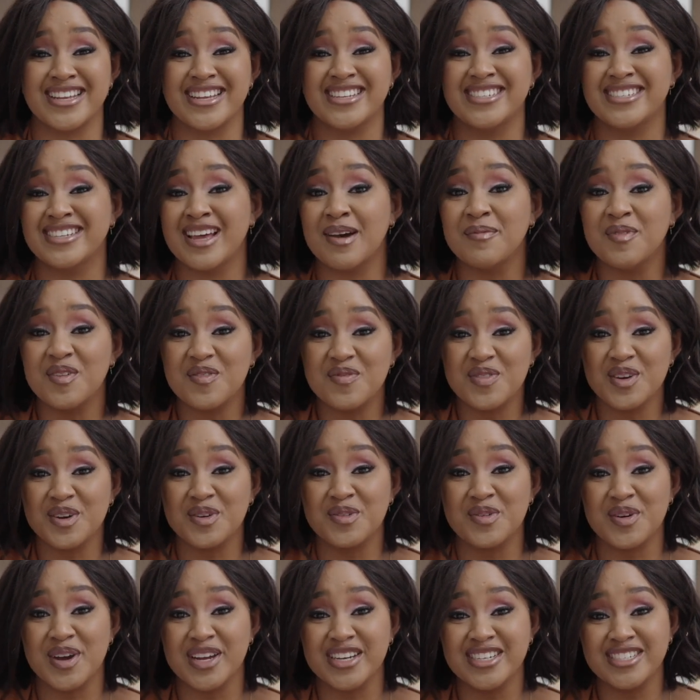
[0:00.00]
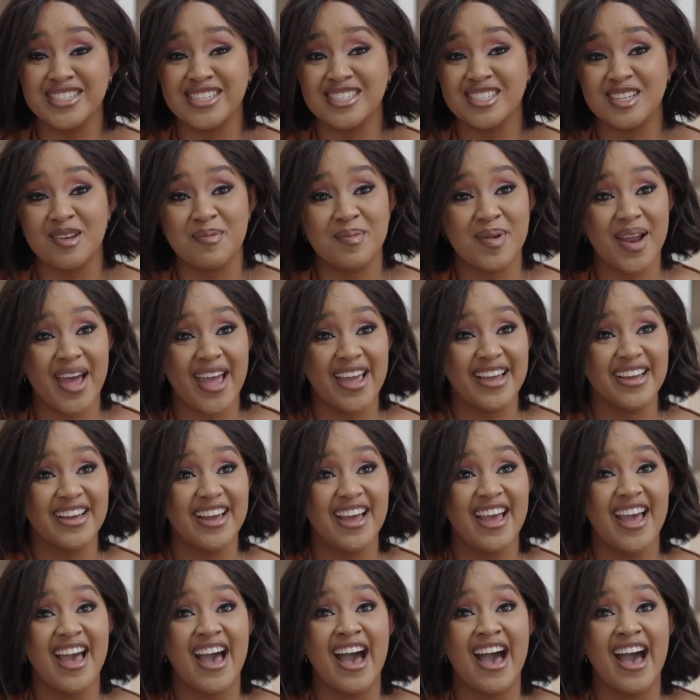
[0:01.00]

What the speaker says: and some of the questions I'm like,